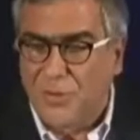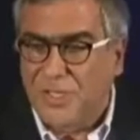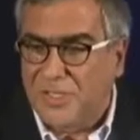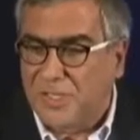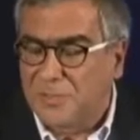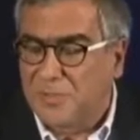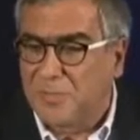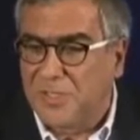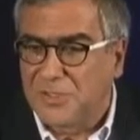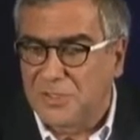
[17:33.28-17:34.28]

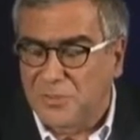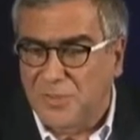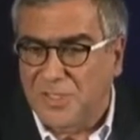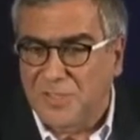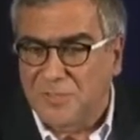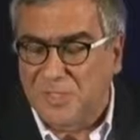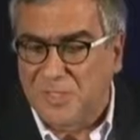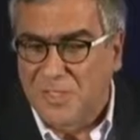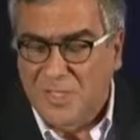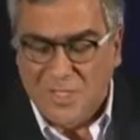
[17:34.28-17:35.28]
30,000 patients with
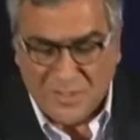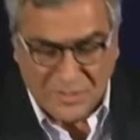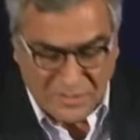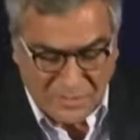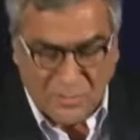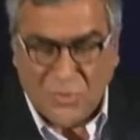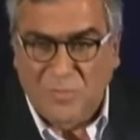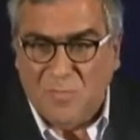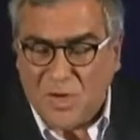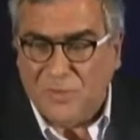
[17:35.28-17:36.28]
asthma,
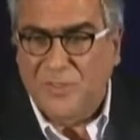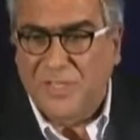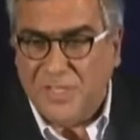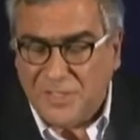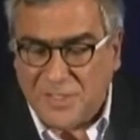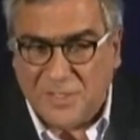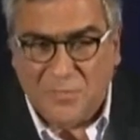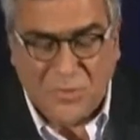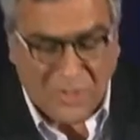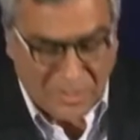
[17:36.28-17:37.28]
more modern
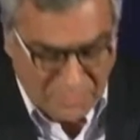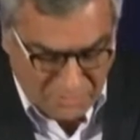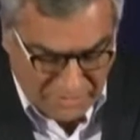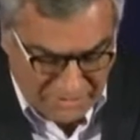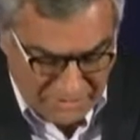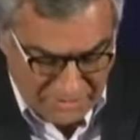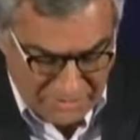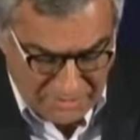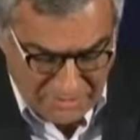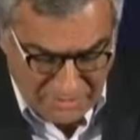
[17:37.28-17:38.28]
data, more up-to-date
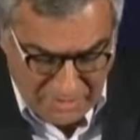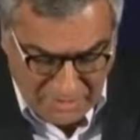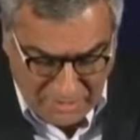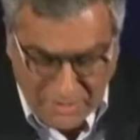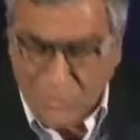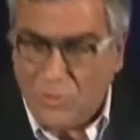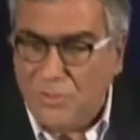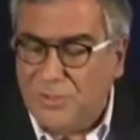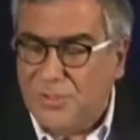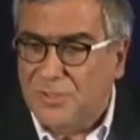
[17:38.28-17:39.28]
data, and
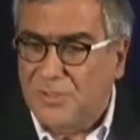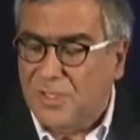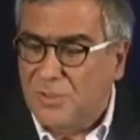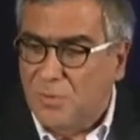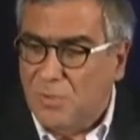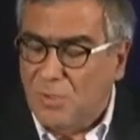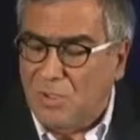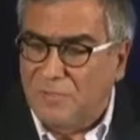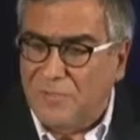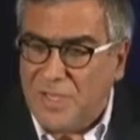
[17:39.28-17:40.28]
looked at the
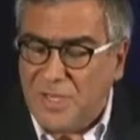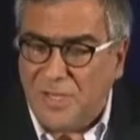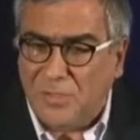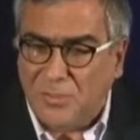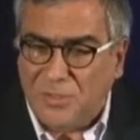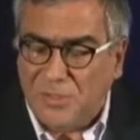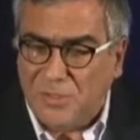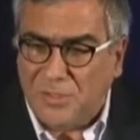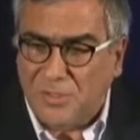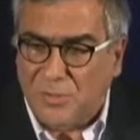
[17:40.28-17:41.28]
role of inhaled
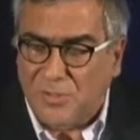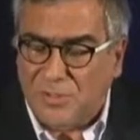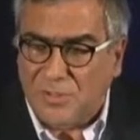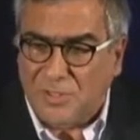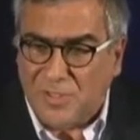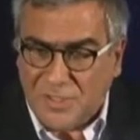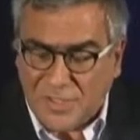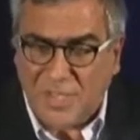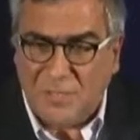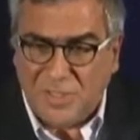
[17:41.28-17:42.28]
corticosteroids. Are
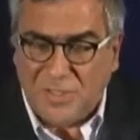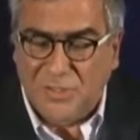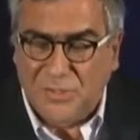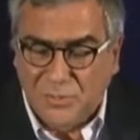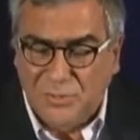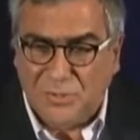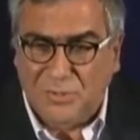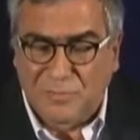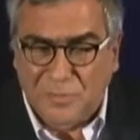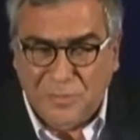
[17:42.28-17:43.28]
they being used,
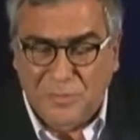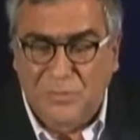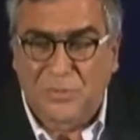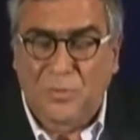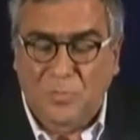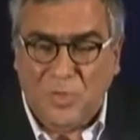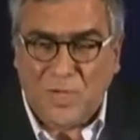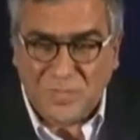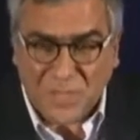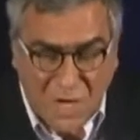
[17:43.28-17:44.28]
overused, or
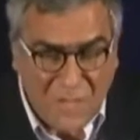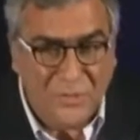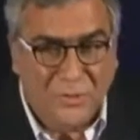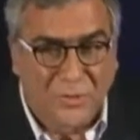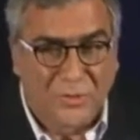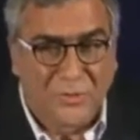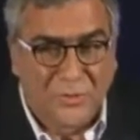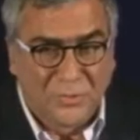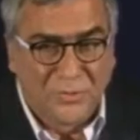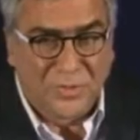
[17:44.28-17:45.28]
perhaps
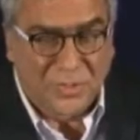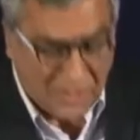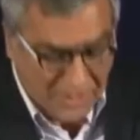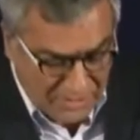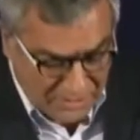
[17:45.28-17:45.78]
underused